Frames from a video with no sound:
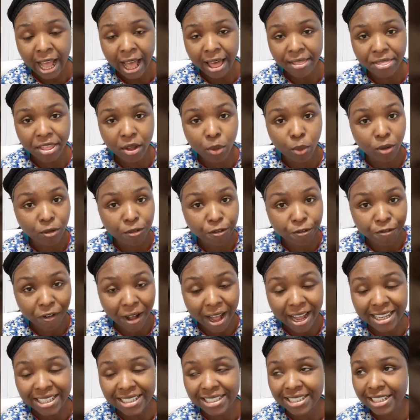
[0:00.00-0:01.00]
and they were
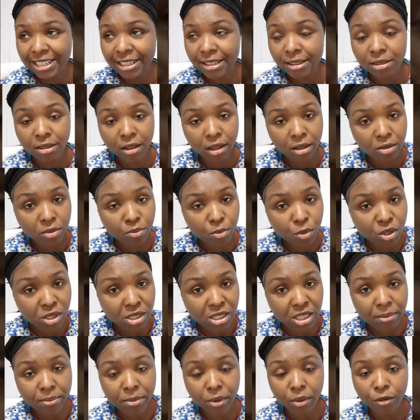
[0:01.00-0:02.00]
fighting
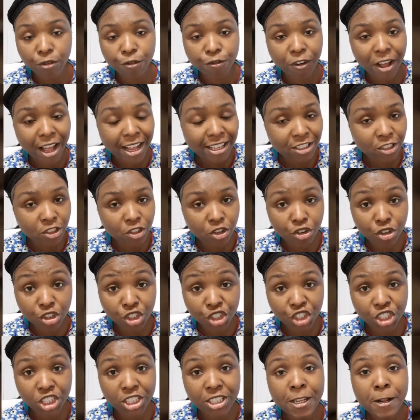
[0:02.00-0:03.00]
non-Muslim, they were fighting
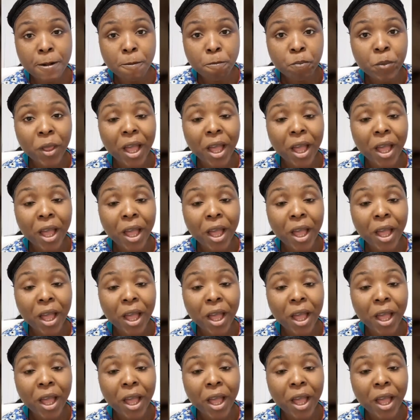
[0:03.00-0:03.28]
Christian,